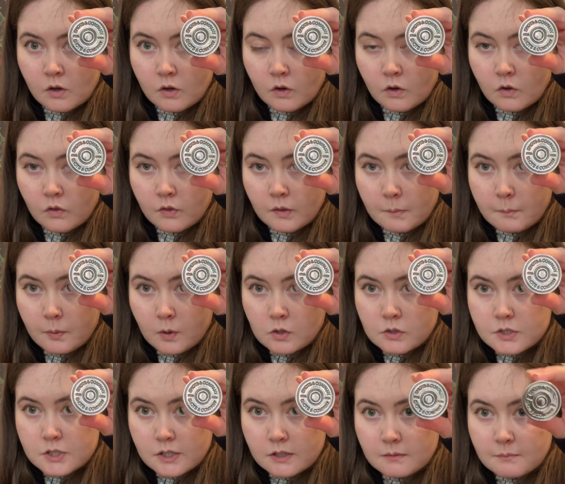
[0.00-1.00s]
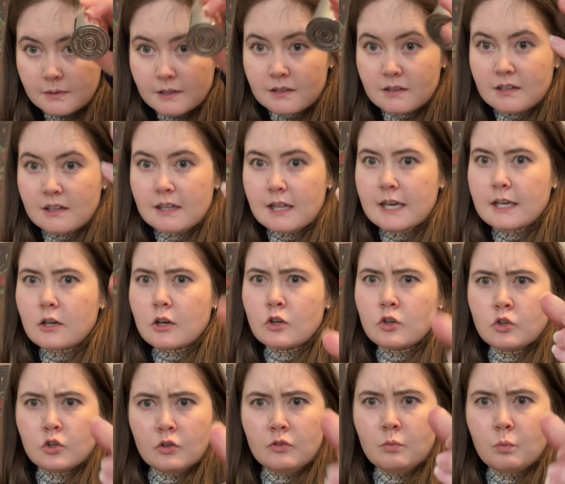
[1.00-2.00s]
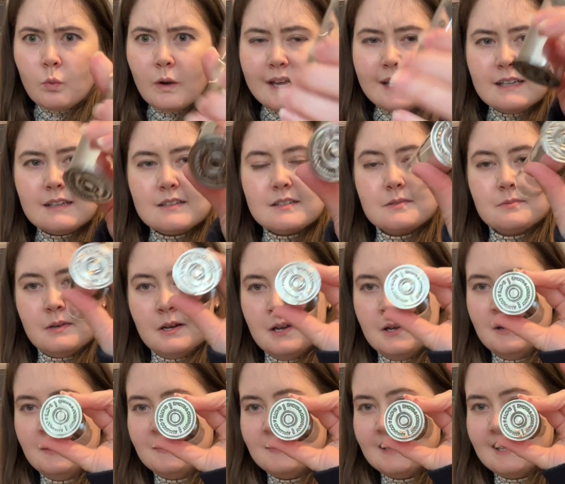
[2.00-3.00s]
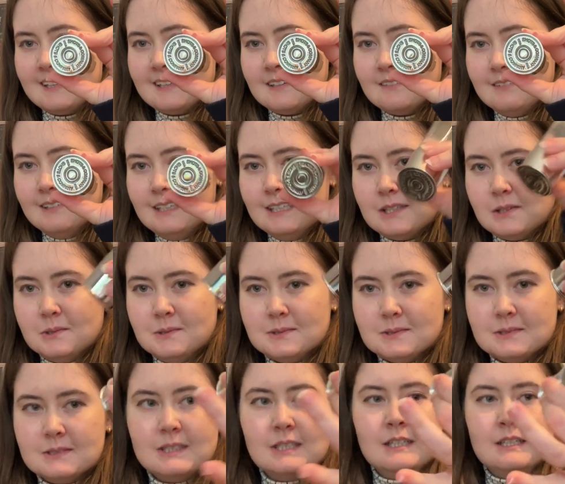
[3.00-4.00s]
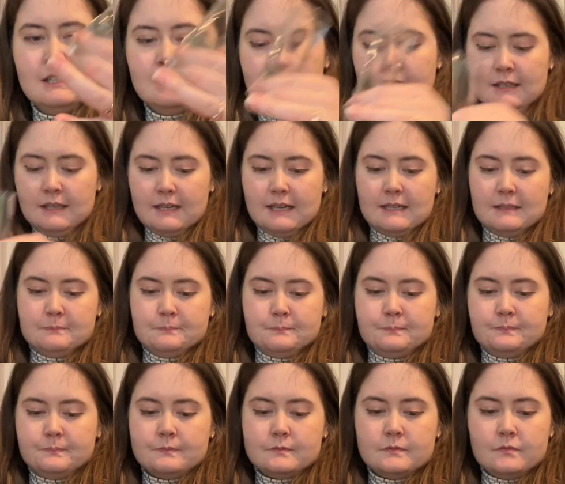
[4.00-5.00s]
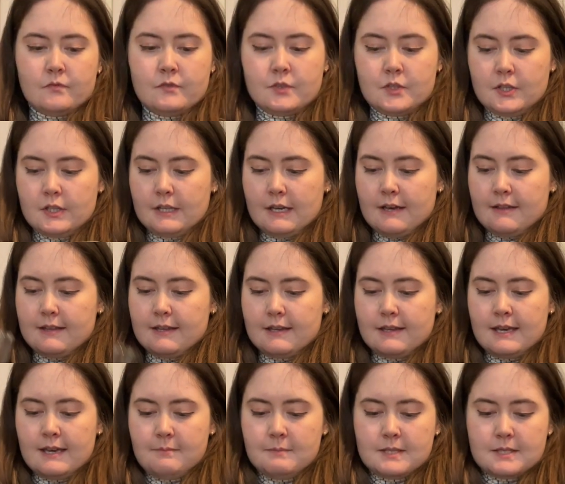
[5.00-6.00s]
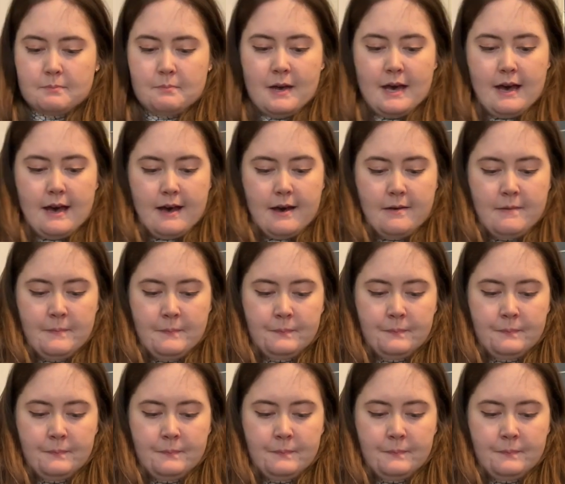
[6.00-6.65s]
on the bottom, and they're like a good weight as well, like they're really cool. So yeah, they came as a pair,